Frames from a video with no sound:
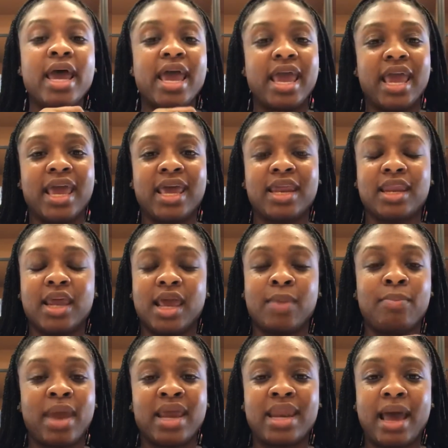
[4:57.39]
and it
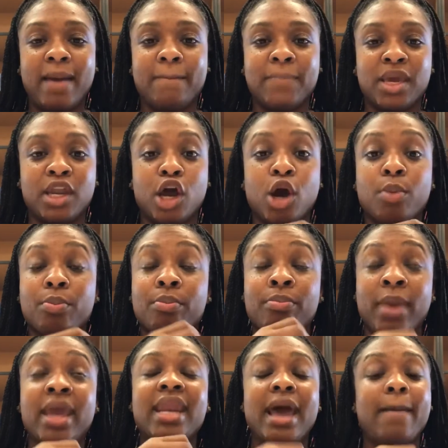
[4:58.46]
may not
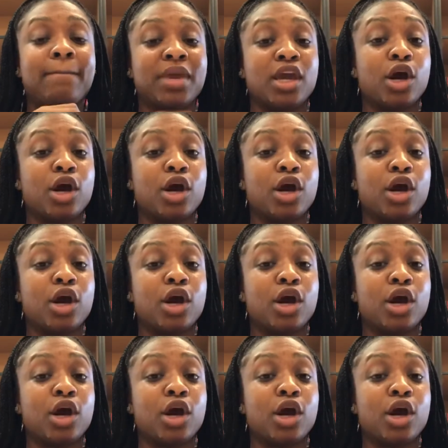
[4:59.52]
be